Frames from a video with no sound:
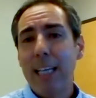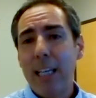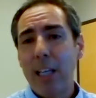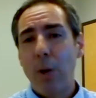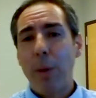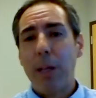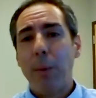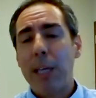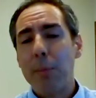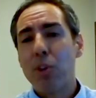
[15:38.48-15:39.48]

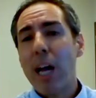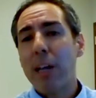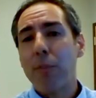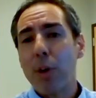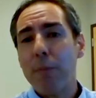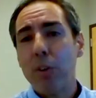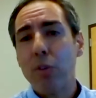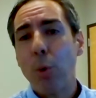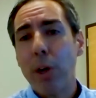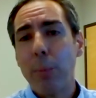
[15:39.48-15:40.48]
We keep track of your
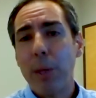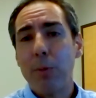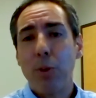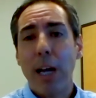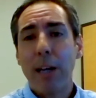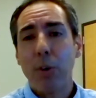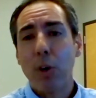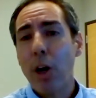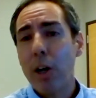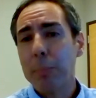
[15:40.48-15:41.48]
inventory, we keep track of your
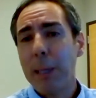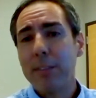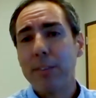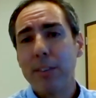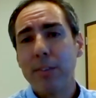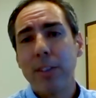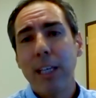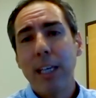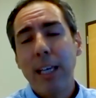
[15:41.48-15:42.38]
cost basis.